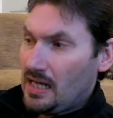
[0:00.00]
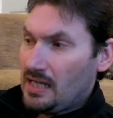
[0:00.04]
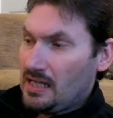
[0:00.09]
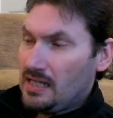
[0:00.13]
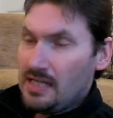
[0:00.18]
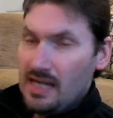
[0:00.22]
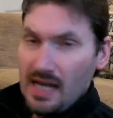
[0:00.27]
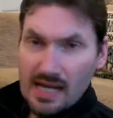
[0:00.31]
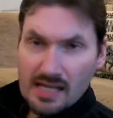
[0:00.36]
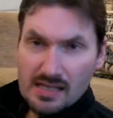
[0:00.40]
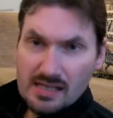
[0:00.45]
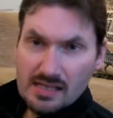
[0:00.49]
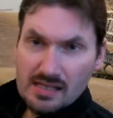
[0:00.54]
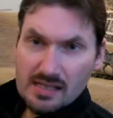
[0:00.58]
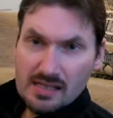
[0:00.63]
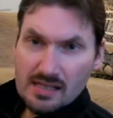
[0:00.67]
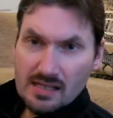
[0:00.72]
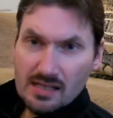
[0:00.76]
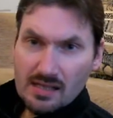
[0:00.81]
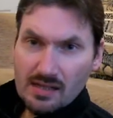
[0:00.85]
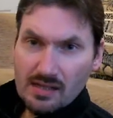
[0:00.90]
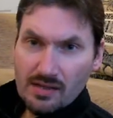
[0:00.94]

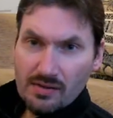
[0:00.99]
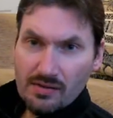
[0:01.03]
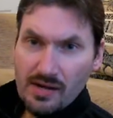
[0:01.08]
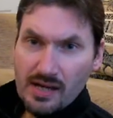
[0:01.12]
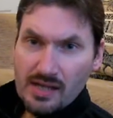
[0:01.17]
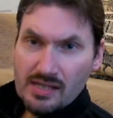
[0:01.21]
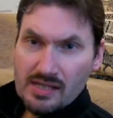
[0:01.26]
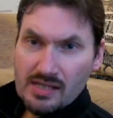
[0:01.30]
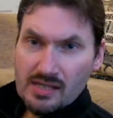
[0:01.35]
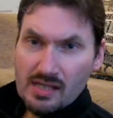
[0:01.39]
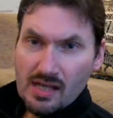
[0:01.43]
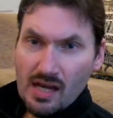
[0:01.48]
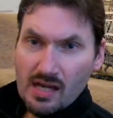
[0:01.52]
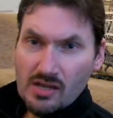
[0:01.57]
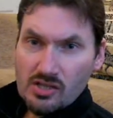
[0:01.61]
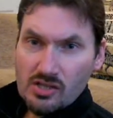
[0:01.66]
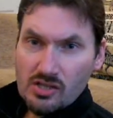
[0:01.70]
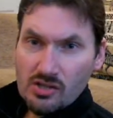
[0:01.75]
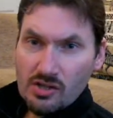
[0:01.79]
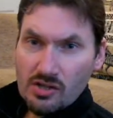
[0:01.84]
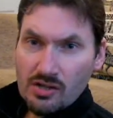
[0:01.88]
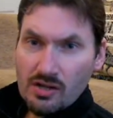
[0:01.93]
Yes, there is a
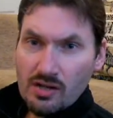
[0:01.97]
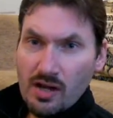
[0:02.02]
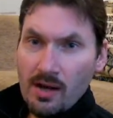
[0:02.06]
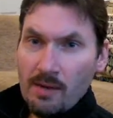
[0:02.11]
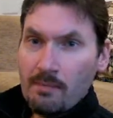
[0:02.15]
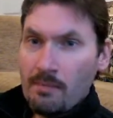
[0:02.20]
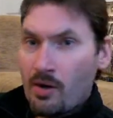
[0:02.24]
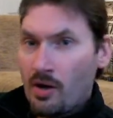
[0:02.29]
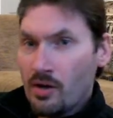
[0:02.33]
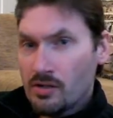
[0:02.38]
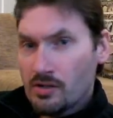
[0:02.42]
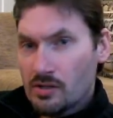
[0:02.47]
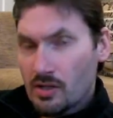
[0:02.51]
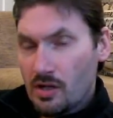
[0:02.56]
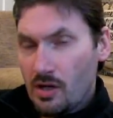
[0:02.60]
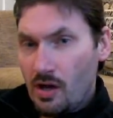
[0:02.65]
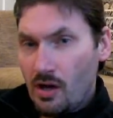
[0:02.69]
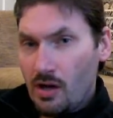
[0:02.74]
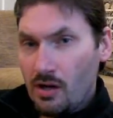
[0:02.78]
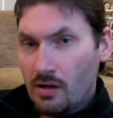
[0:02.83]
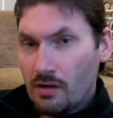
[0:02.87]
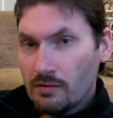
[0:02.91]
certain amount
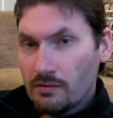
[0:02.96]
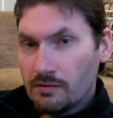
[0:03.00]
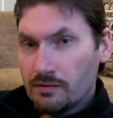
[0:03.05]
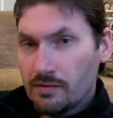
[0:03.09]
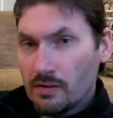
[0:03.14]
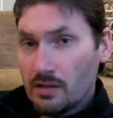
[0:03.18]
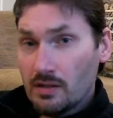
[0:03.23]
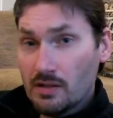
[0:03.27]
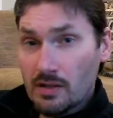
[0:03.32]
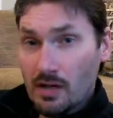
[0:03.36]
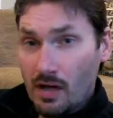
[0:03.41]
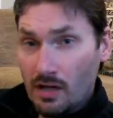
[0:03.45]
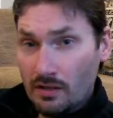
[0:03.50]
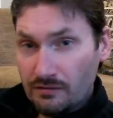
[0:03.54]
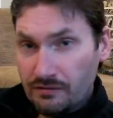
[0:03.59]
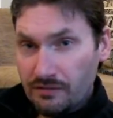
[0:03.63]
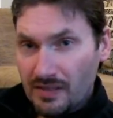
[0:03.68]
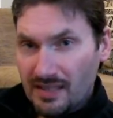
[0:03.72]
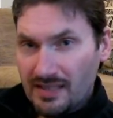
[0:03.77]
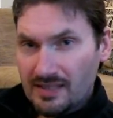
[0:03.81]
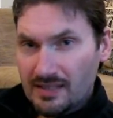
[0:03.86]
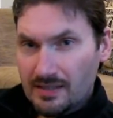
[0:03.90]
of
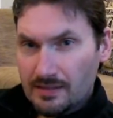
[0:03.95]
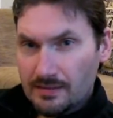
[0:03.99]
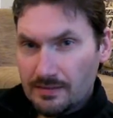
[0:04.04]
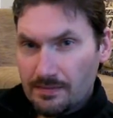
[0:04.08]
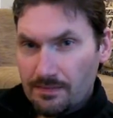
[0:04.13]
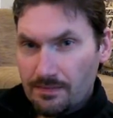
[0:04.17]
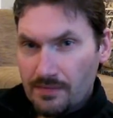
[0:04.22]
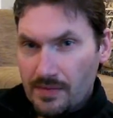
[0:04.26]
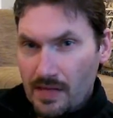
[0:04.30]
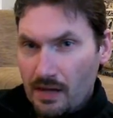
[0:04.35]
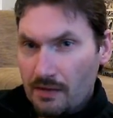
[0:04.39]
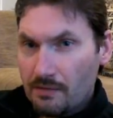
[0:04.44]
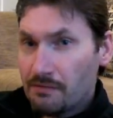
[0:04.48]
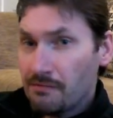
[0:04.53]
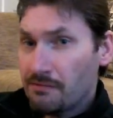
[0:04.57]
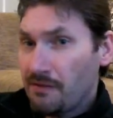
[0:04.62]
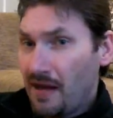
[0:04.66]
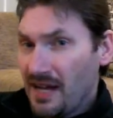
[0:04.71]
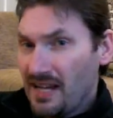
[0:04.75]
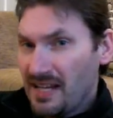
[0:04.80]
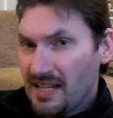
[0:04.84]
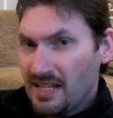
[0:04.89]
conflict and
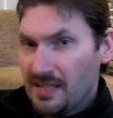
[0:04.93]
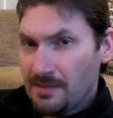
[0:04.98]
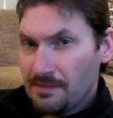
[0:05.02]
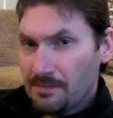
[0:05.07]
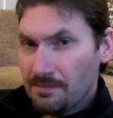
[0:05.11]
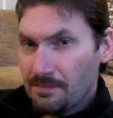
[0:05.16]
fighting,